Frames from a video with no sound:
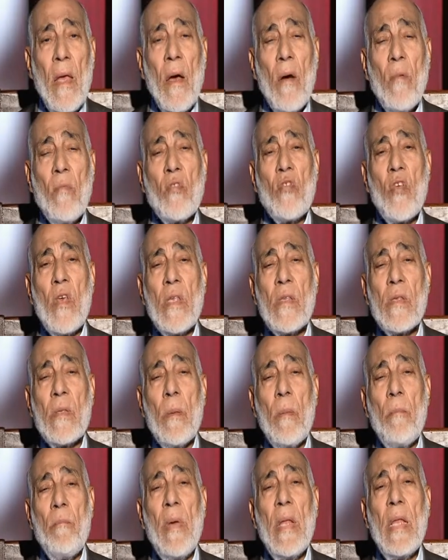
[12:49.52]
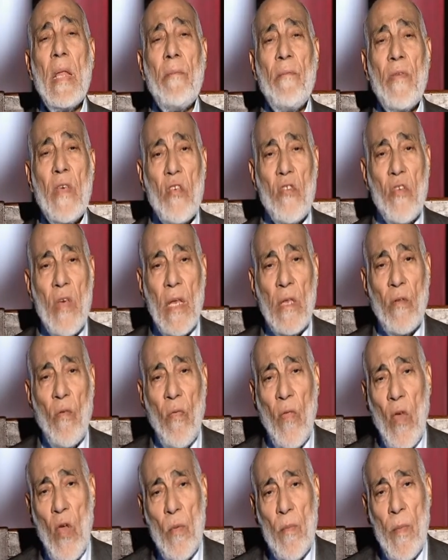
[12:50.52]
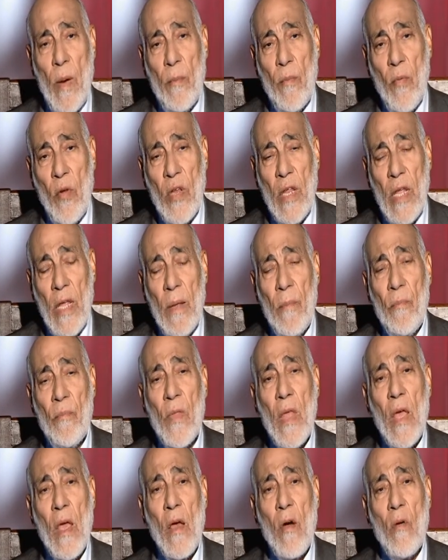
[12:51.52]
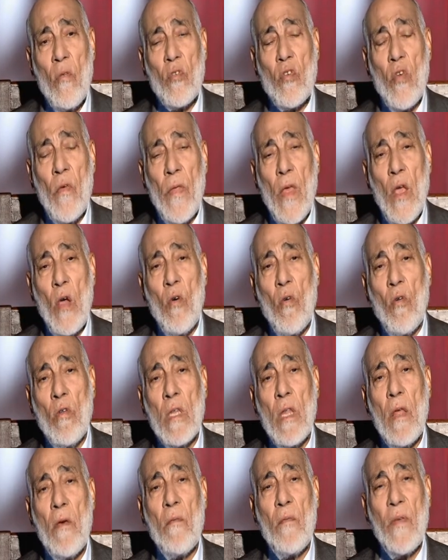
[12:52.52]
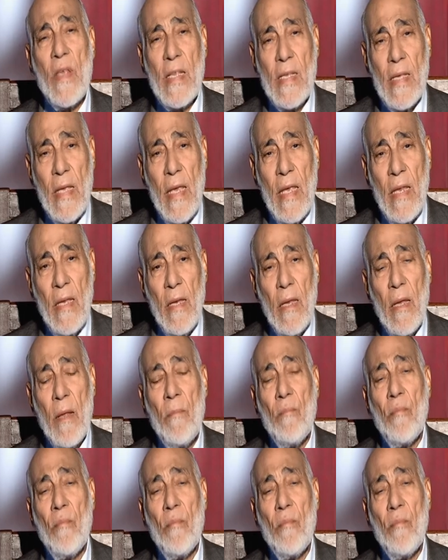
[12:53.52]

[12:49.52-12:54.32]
which is beneficial to the human body, which they called ficine,